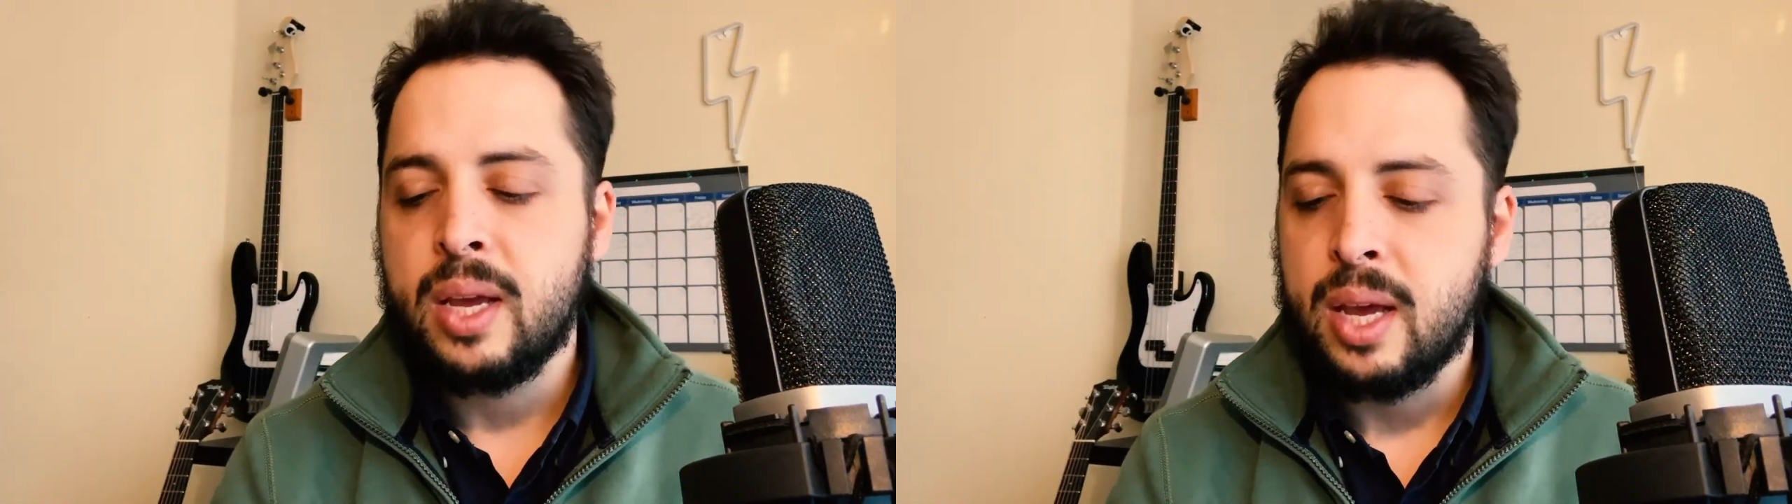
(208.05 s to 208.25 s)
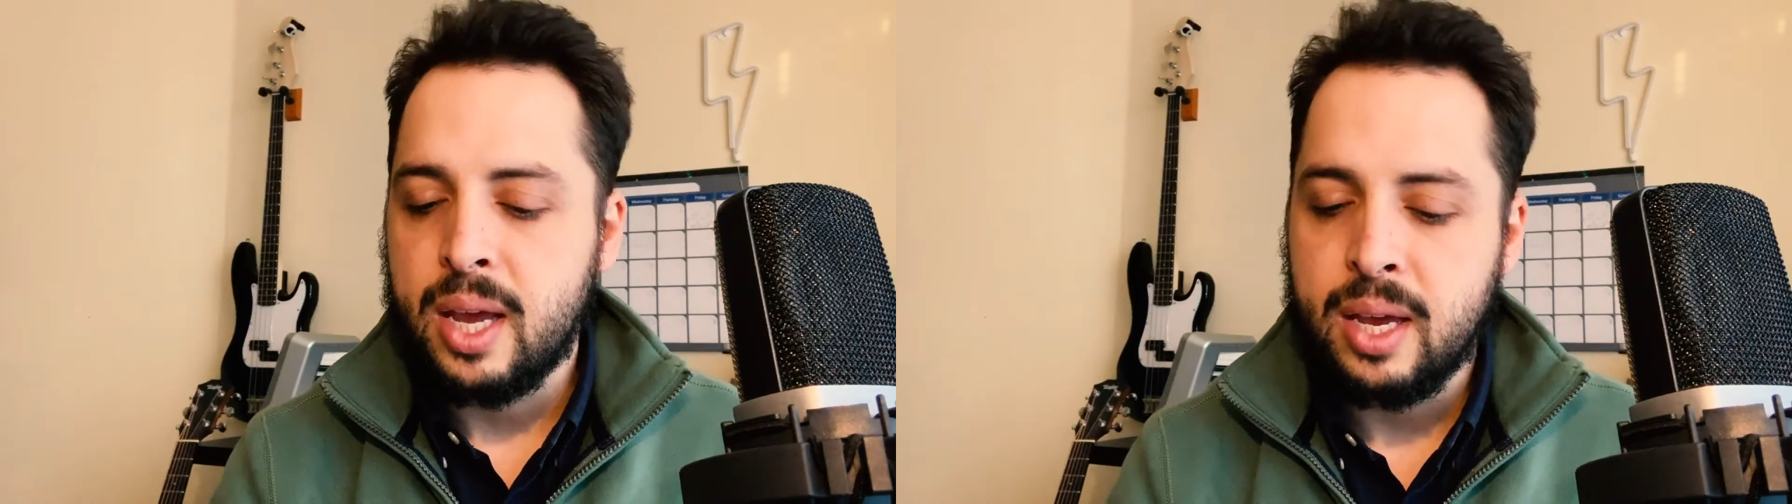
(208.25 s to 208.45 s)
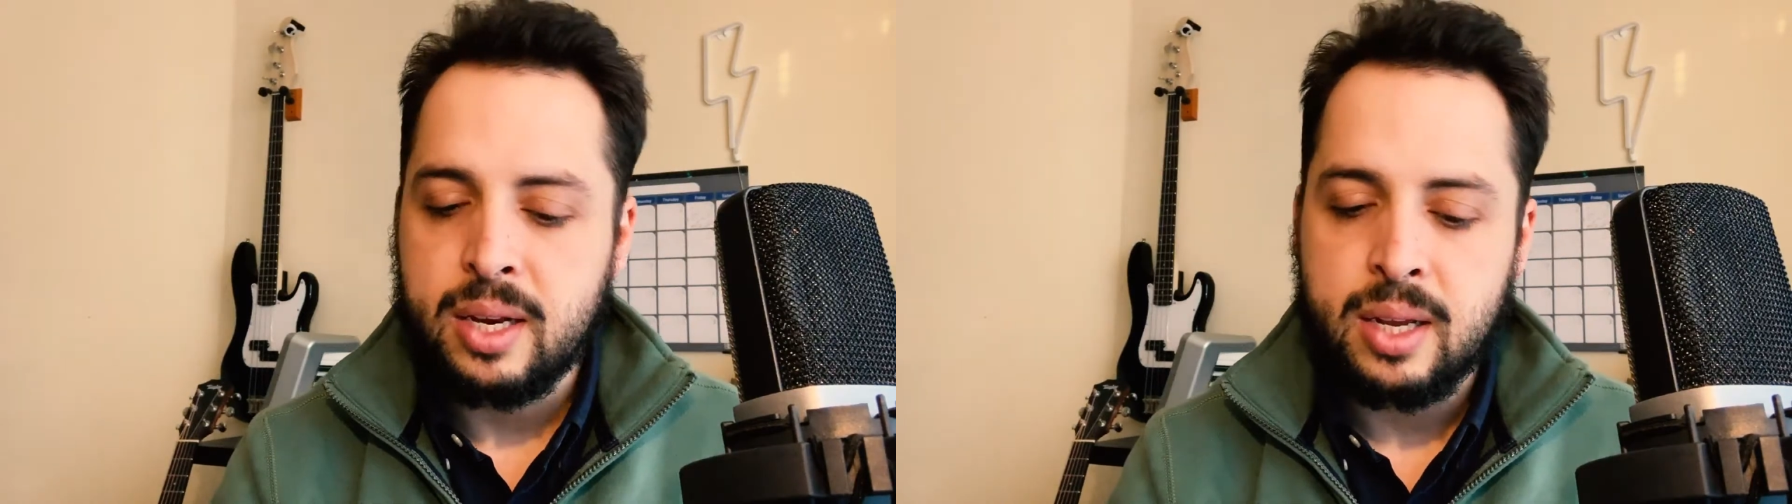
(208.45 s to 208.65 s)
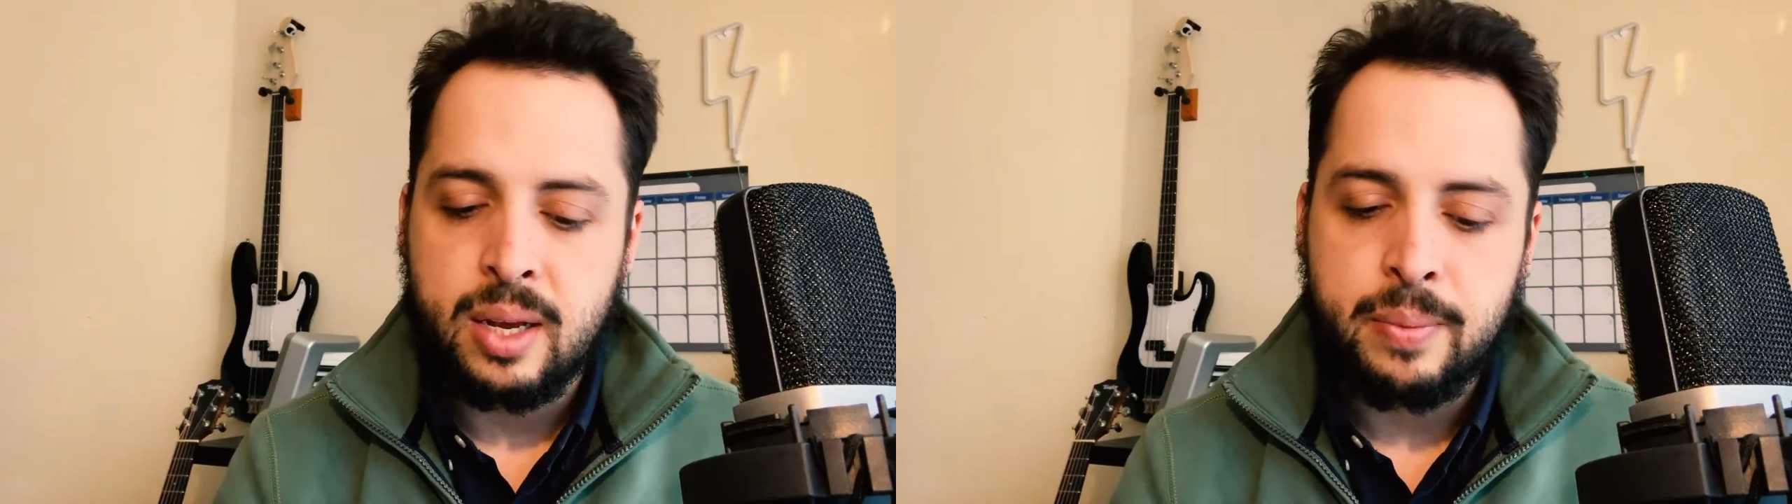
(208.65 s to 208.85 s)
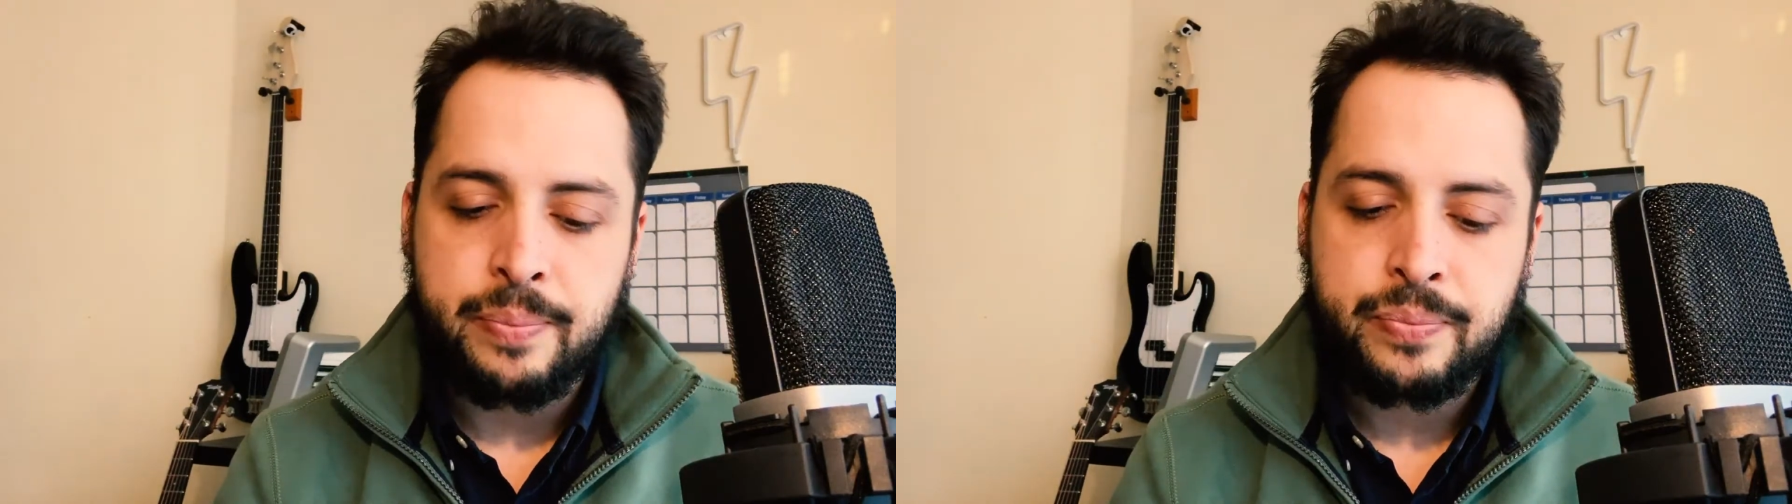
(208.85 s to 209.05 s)
And
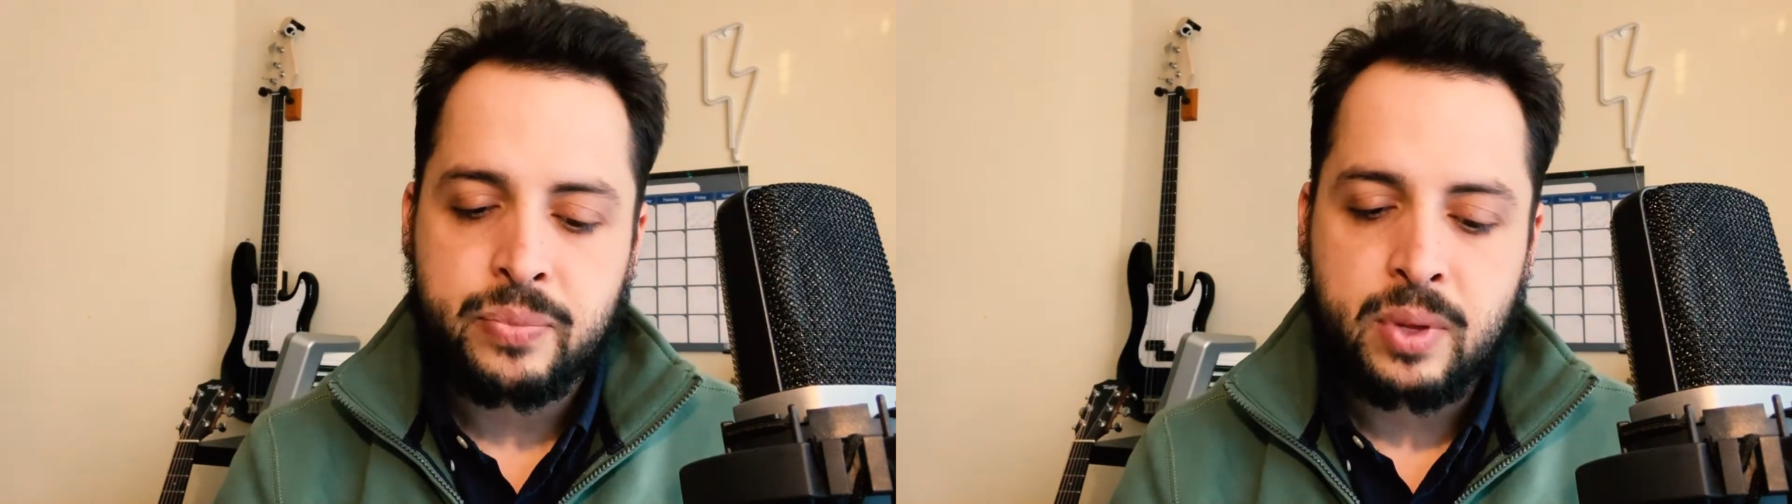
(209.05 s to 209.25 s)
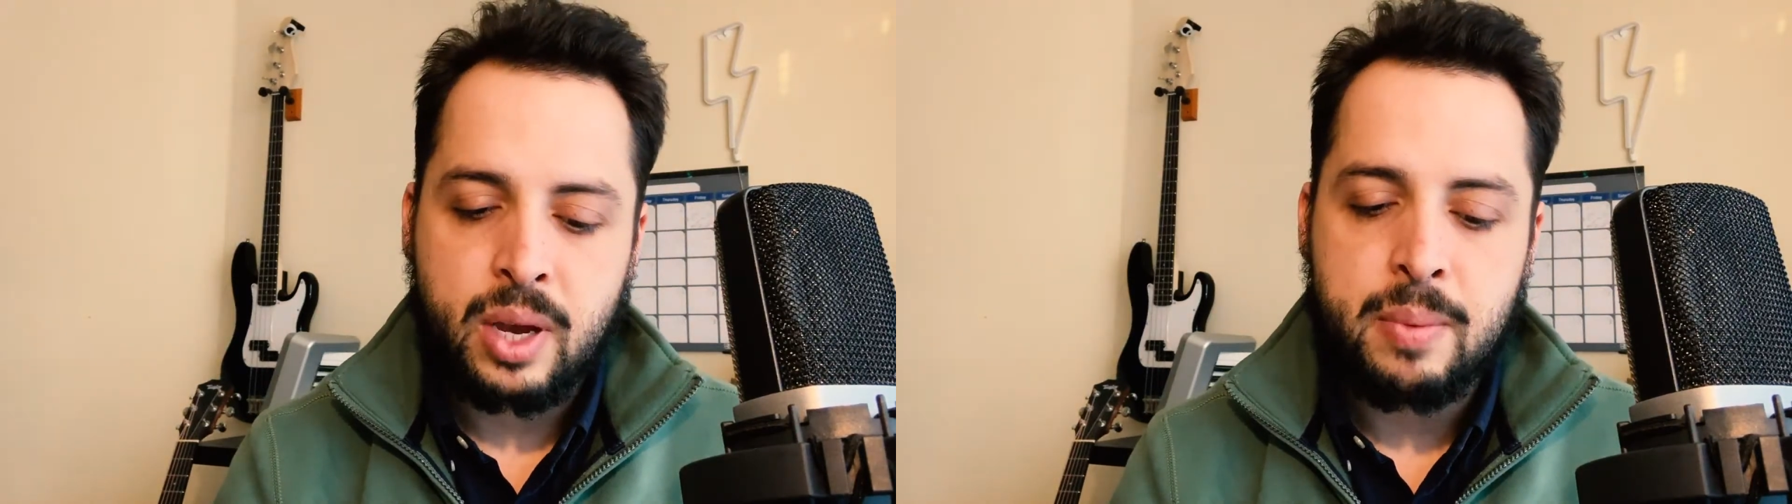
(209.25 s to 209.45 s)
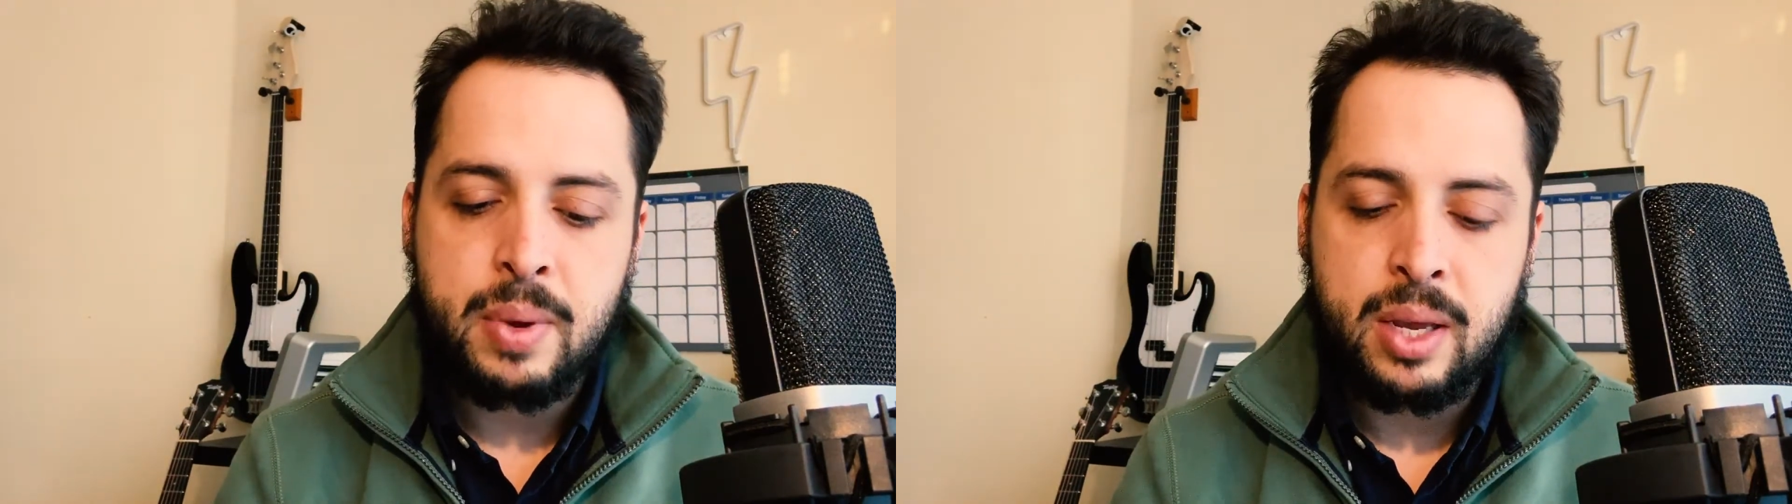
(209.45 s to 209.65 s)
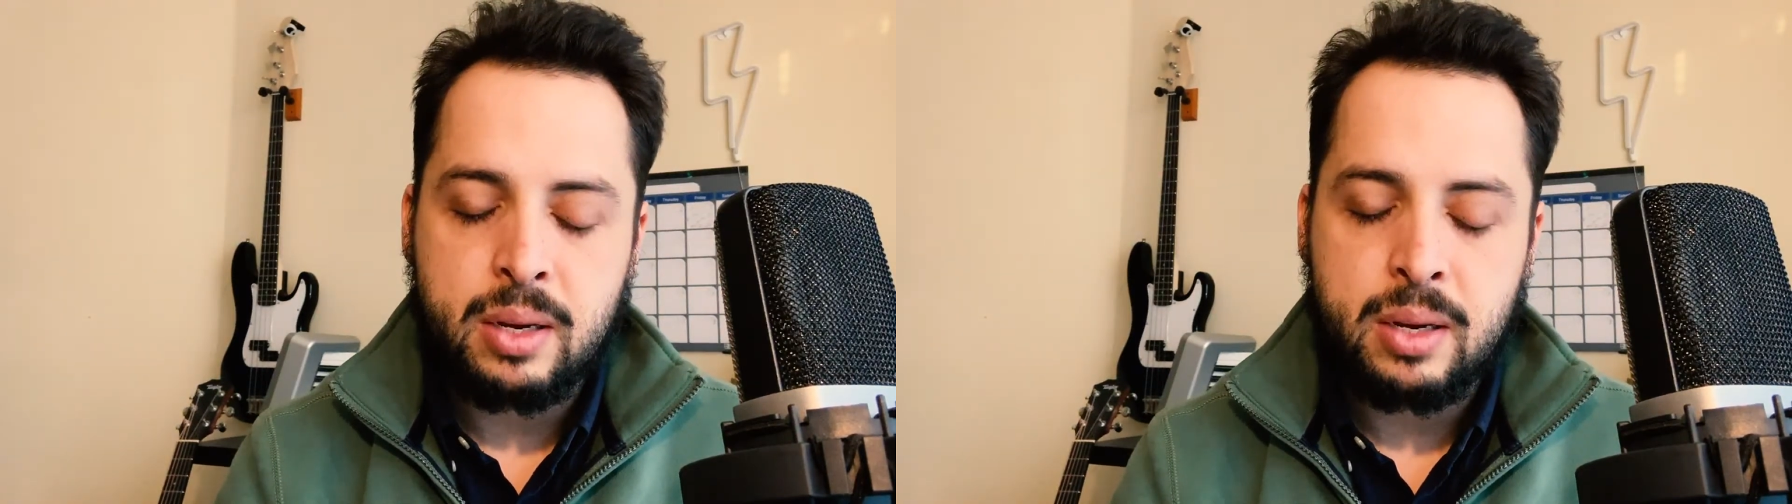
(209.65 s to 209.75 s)
from